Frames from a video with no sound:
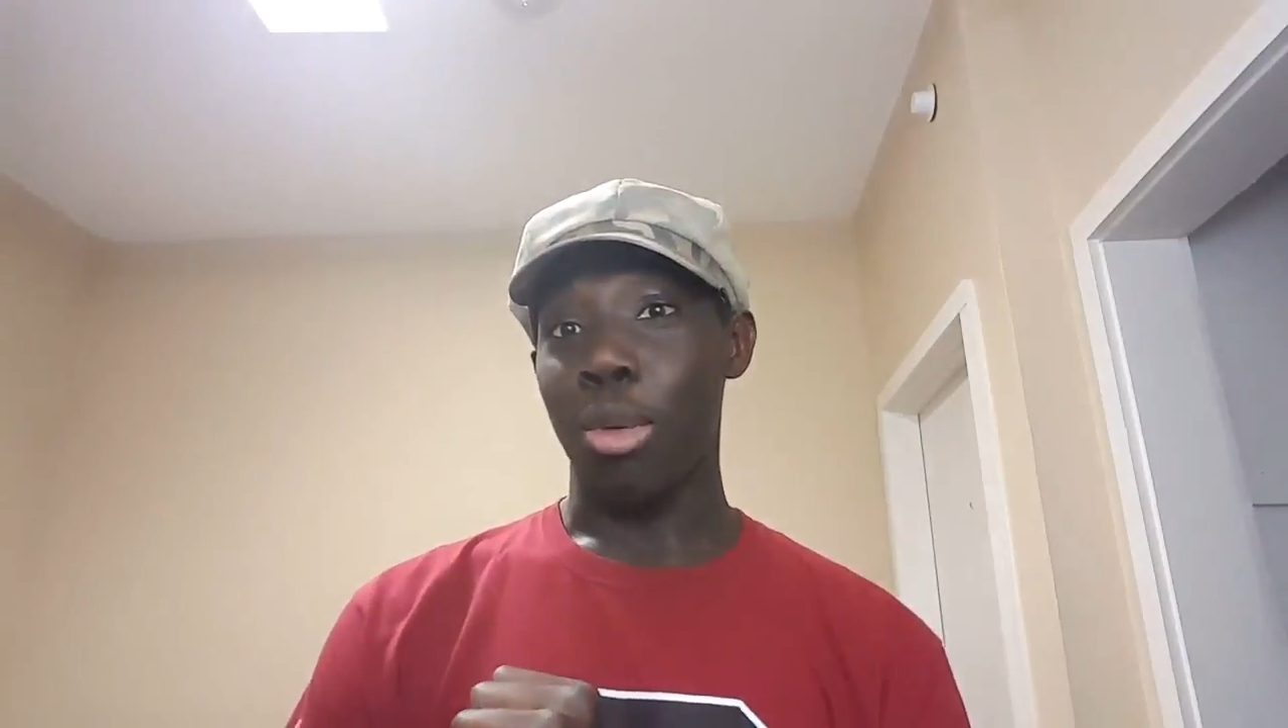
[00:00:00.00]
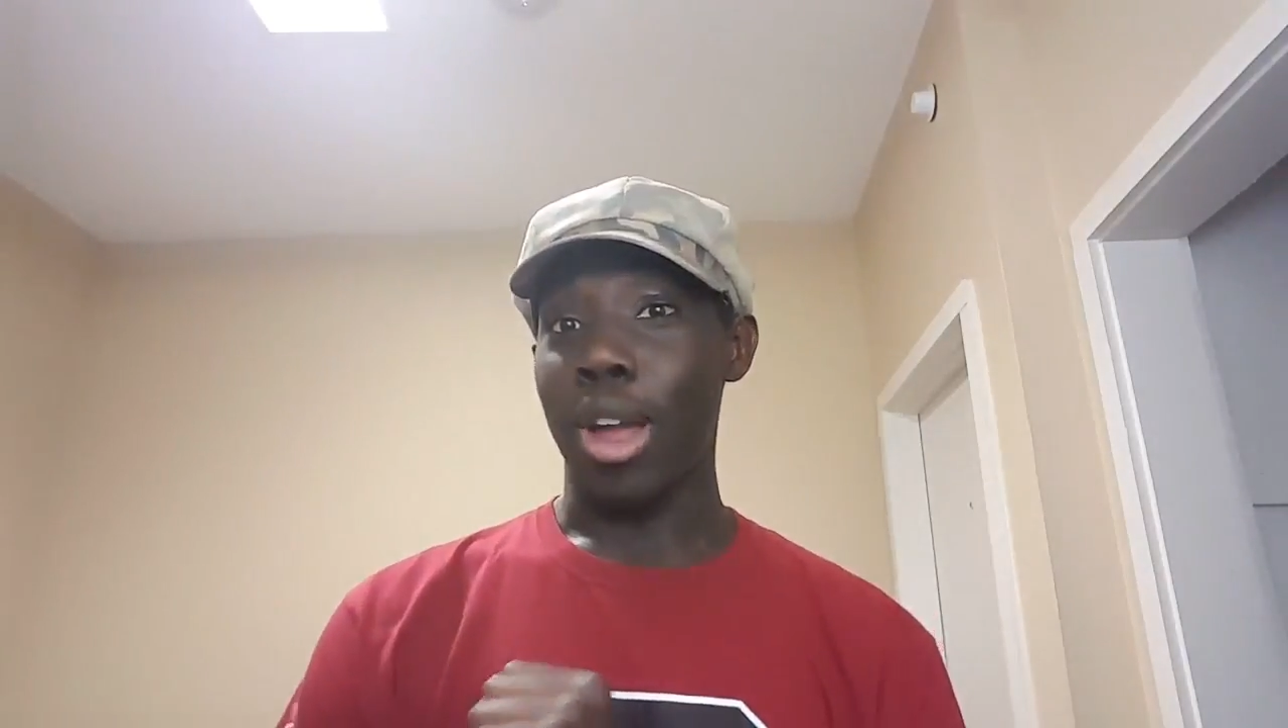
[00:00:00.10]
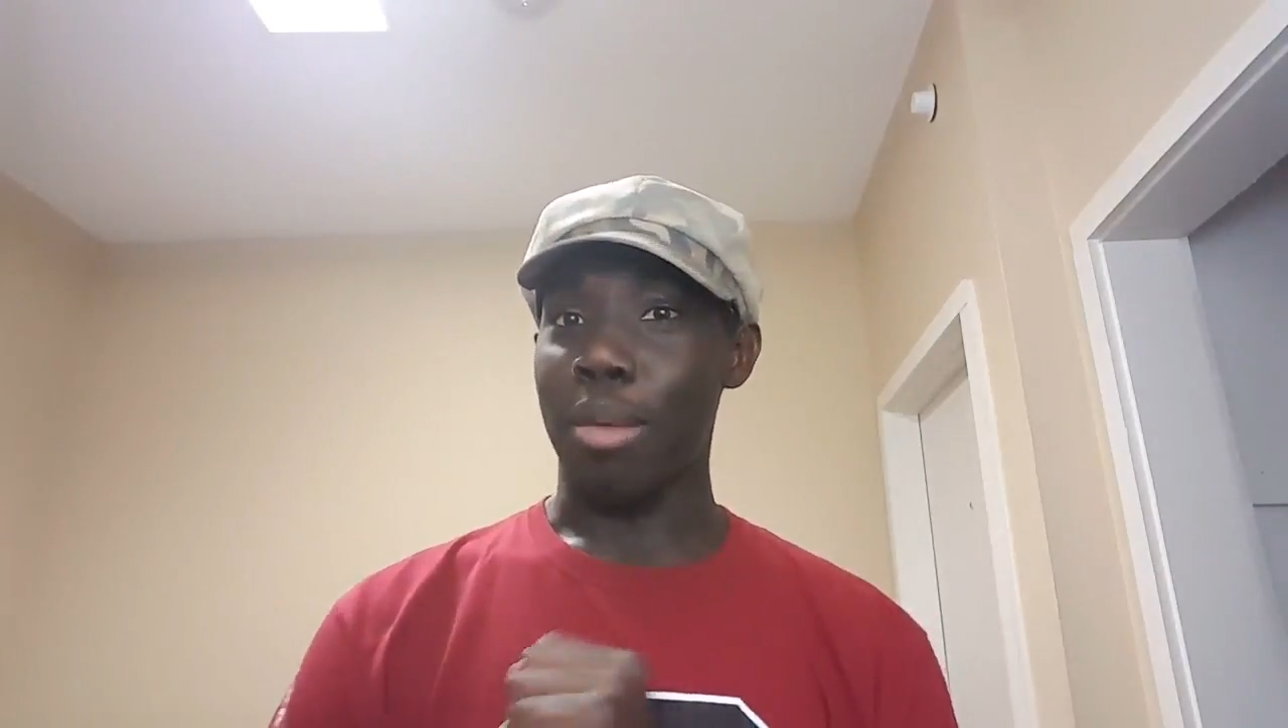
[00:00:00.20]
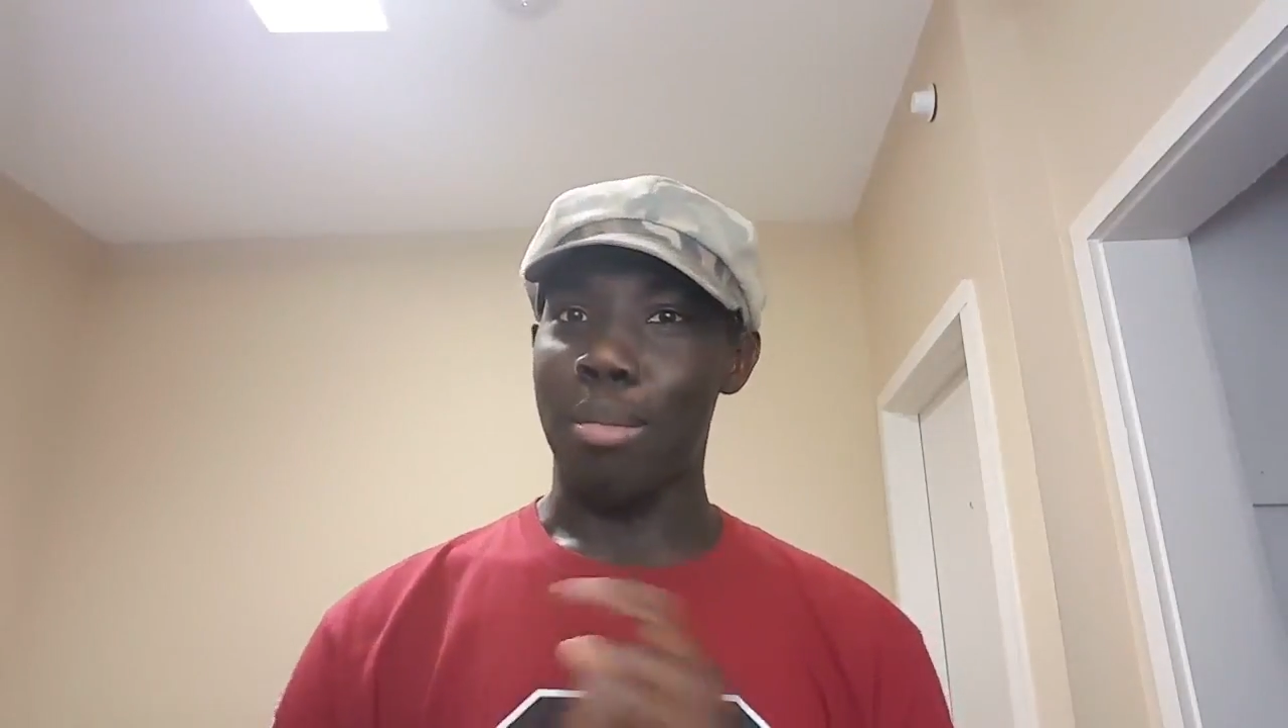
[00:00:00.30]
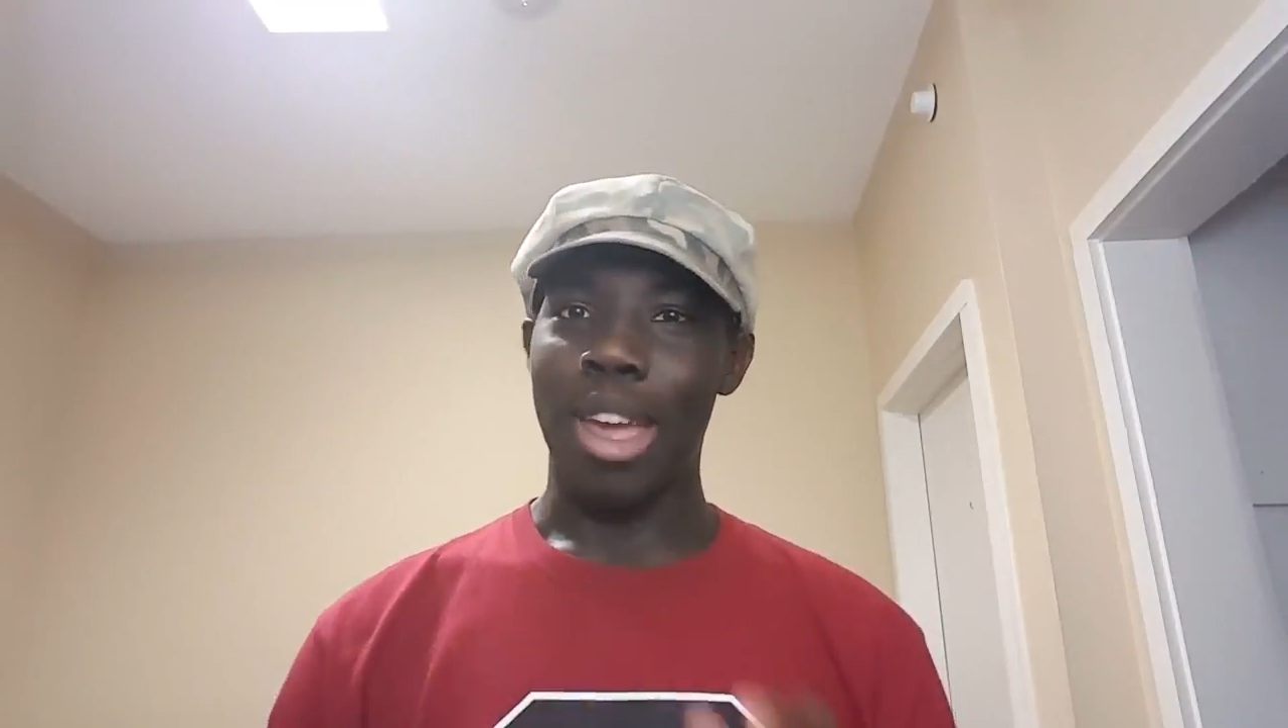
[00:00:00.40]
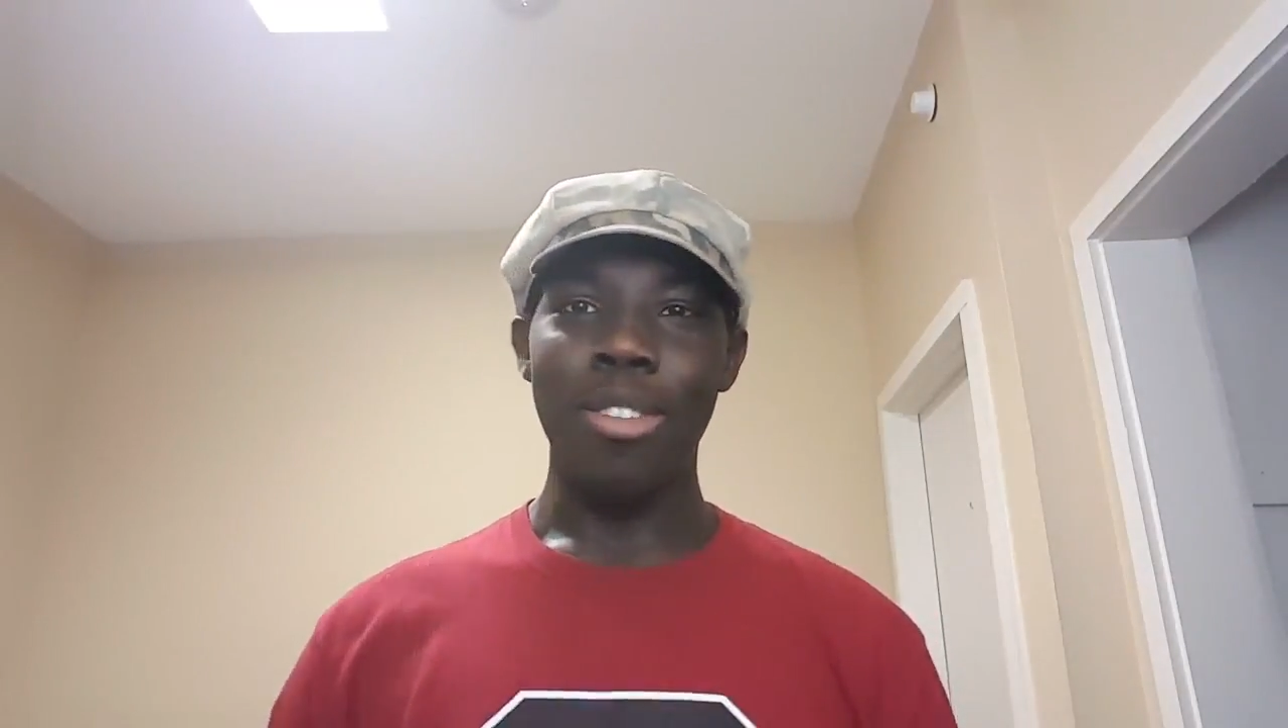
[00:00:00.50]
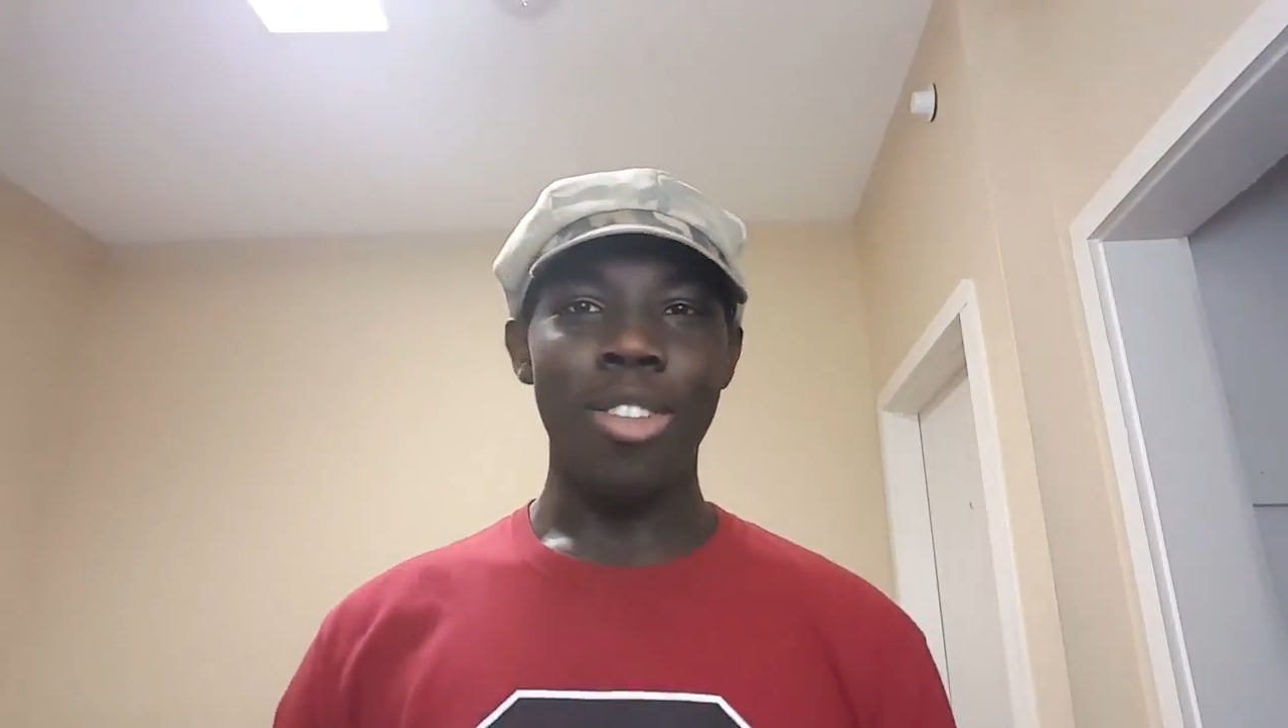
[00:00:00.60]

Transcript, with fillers: bring May